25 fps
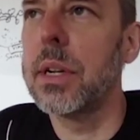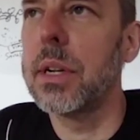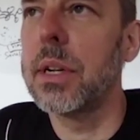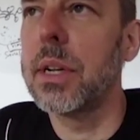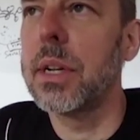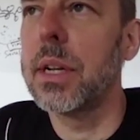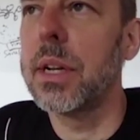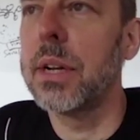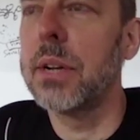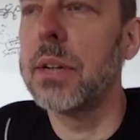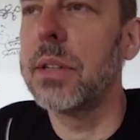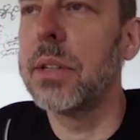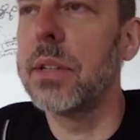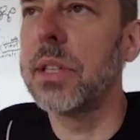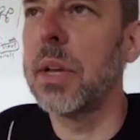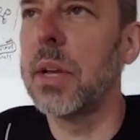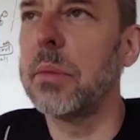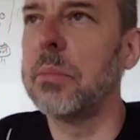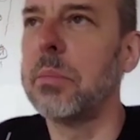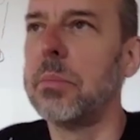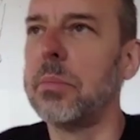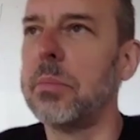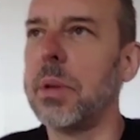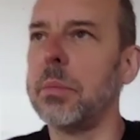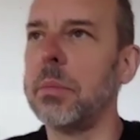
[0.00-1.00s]
I always
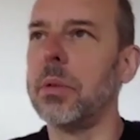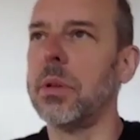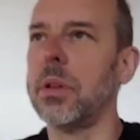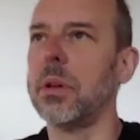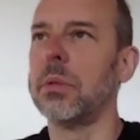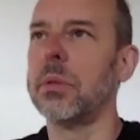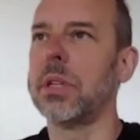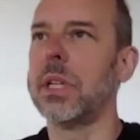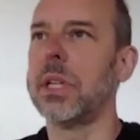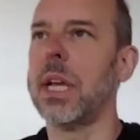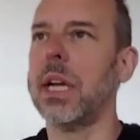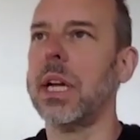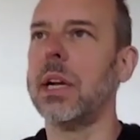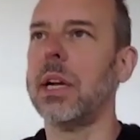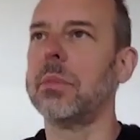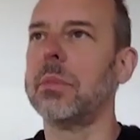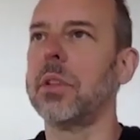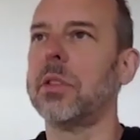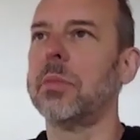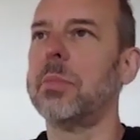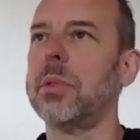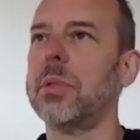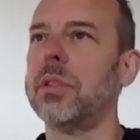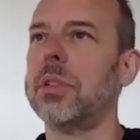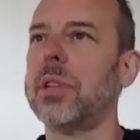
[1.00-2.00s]
say people that would take up
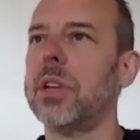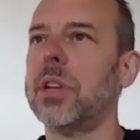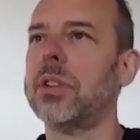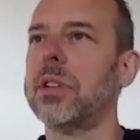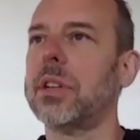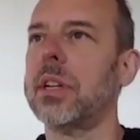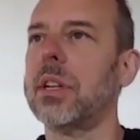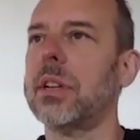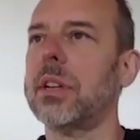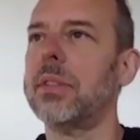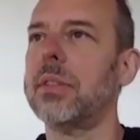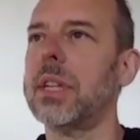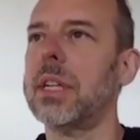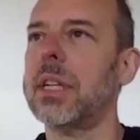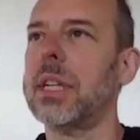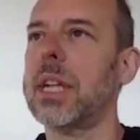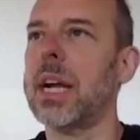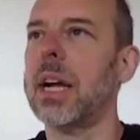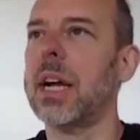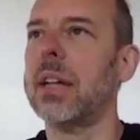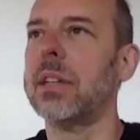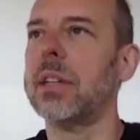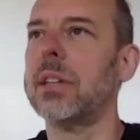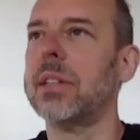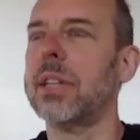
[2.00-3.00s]
this position of the
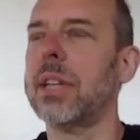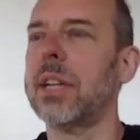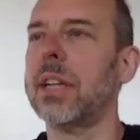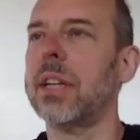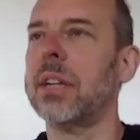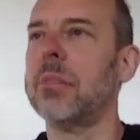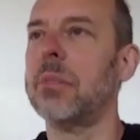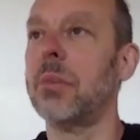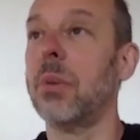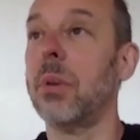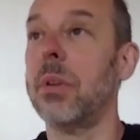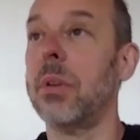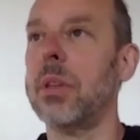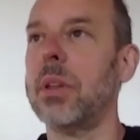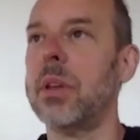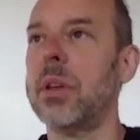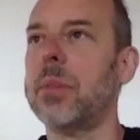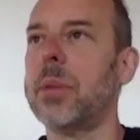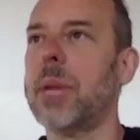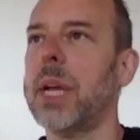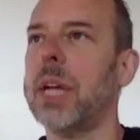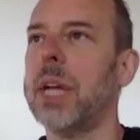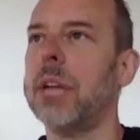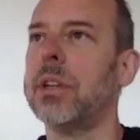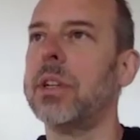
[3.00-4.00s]
analysand more than a
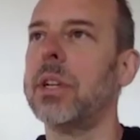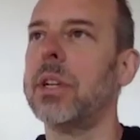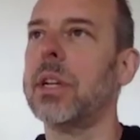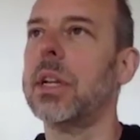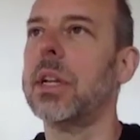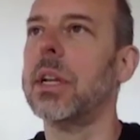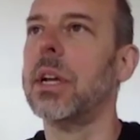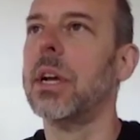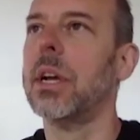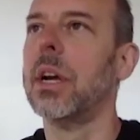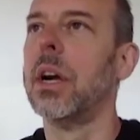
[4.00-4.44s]
patient